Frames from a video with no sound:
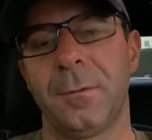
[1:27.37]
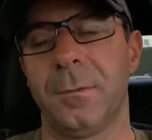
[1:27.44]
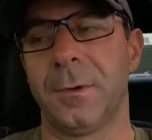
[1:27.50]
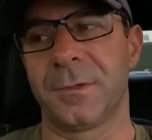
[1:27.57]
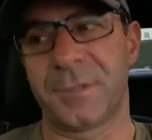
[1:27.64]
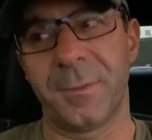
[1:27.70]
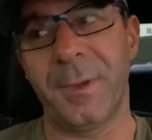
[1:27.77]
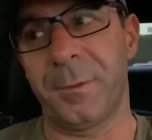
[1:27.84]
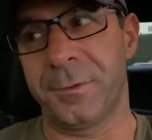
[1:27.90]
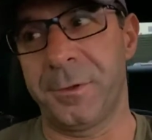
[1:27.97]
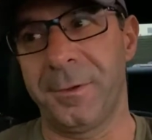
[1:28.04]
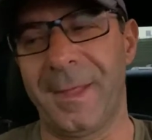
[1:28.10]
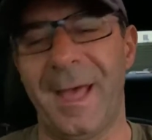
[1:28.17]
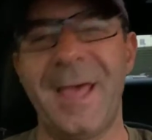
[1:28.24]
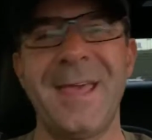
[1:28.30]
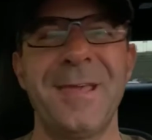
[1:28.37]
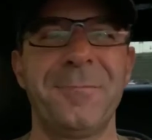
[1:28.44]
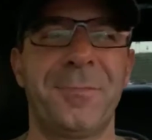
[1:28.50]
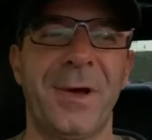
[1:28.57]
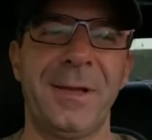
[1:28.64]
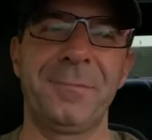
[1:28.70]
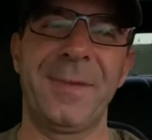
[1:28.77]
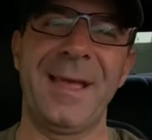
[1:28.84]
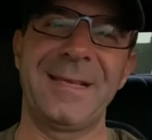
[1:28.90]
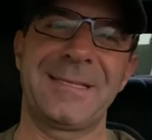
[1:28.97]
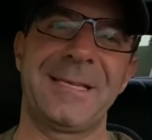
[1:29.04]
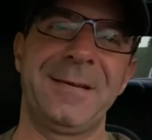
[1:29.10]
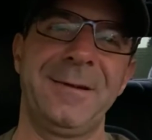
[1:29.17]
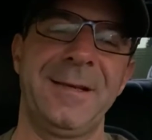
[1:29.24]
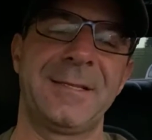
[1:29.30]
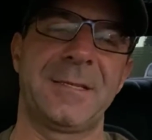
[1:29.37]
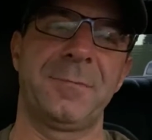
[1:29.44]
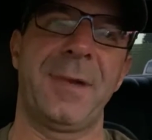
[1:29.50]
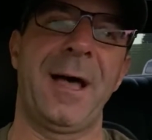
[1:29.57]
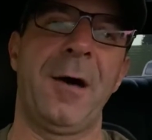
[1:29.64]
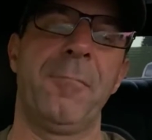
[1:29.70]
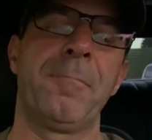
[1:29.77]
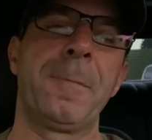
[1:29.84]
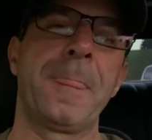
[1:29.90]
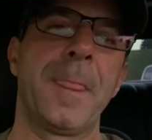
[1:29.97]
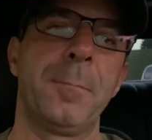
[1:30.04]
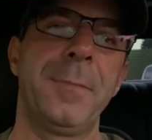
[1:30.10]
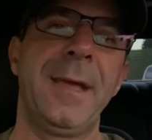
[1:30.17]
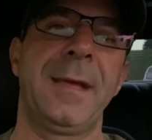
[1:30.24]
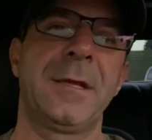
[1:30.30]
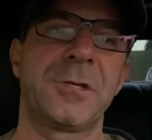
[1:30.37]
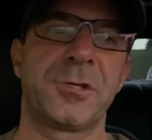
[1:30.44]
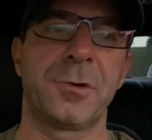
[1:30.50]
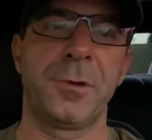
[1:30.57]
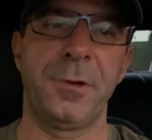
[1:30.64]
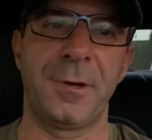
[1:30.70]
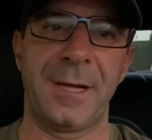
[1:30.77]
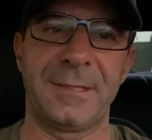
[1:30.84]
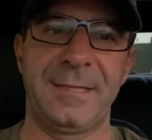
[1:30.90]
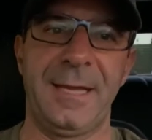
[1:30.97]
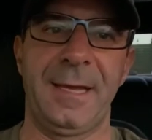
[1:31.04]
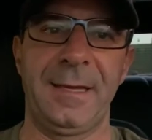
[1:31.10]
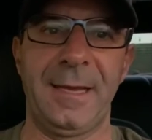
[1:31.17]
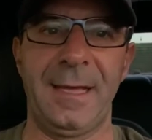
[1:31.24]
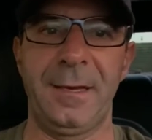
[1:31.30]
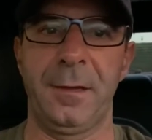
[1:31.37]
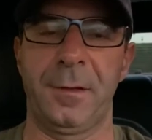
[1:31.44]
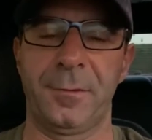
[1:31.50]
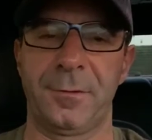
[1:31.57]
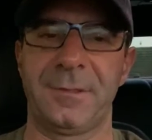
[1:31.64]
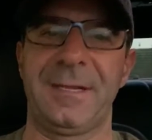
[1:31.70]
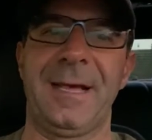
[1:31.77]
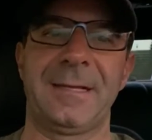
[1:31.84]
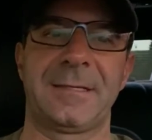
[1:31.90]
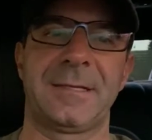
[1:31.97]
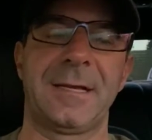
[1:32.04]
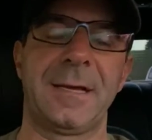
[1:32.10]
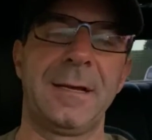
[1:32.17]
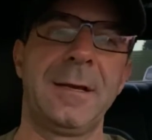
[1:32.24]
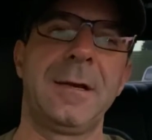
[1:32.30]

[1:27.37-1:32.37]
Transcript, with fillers: Well, some people do that, but basically it's about making sure you're not taking any other debts